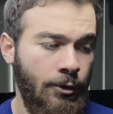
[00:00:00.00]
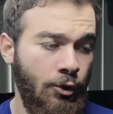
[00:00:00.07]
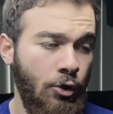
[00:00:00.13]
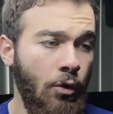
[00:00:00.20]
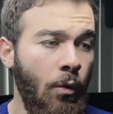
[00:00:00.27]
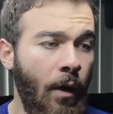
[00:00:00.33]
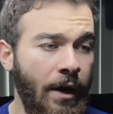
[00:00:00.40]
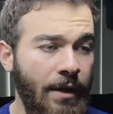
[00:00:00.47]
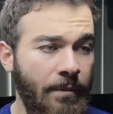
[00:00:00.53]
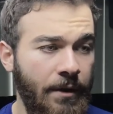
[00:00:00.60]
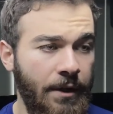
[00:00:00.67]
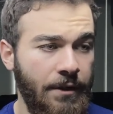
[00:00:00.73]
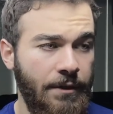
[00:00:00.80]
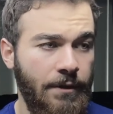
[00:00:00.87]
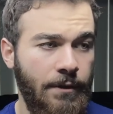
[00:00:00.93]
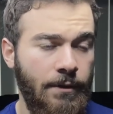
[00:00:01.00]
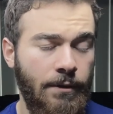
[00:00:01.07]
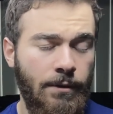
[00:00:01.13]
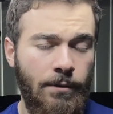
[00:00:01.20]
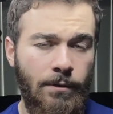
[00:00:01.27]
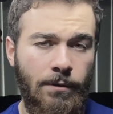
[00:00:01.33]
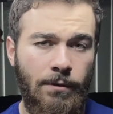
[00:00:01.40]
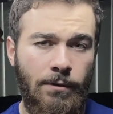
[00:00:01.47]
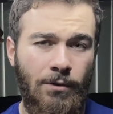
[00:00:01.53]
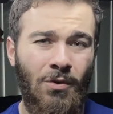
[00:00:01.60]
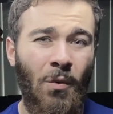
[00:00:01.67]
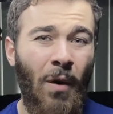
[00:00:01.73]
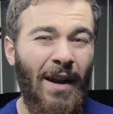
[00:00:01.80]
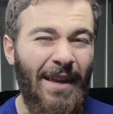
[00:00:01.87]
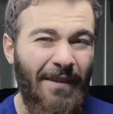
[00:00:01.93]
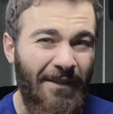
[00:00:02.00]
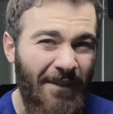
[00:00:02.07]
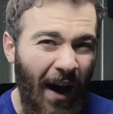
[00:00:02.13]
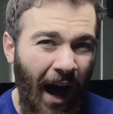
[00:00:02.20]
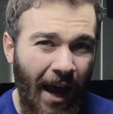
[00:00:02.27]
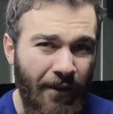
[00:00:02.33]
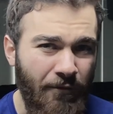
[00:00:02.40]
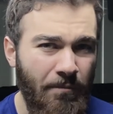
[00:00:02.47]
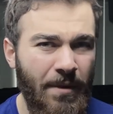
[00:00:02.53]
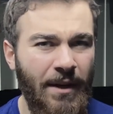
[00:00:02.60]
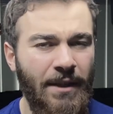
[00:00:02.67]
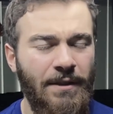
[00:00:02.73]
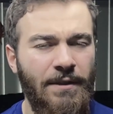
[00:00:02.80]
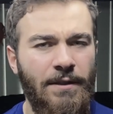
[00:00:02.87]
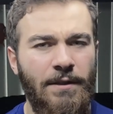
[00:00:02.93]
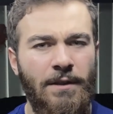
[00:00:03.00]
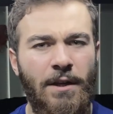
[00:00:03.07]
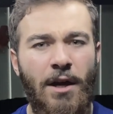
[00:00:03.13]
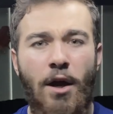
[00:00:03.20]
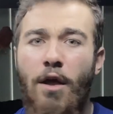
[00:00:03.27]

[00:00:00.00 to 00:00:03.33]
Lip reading: 20 minutes. 25 minutes.